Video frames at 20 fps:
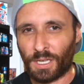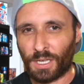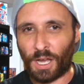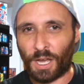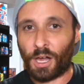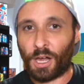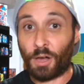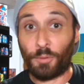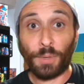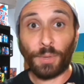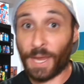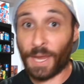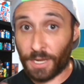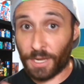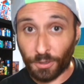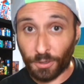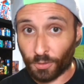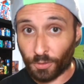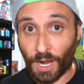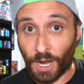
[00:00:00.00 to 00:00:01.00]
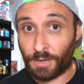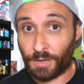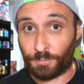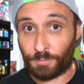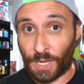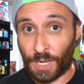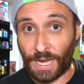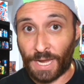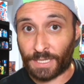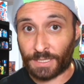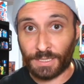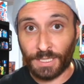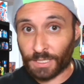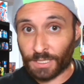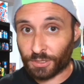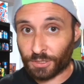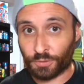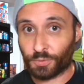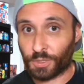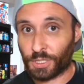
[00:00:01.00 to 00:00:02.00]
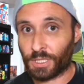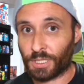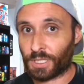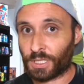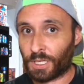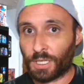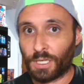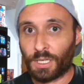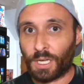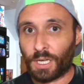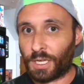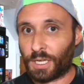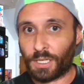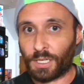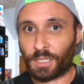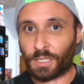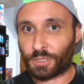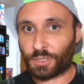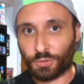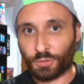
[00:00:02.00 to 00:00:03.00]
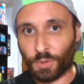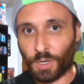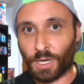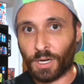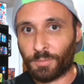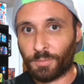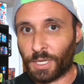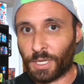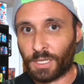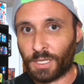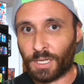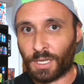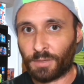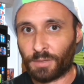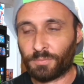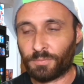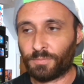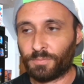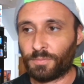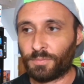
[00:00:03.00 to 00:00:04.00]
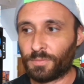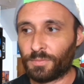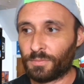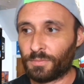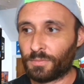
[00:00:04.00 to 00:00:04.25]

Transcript: I'll pay you right back next week. I swear, man, I'm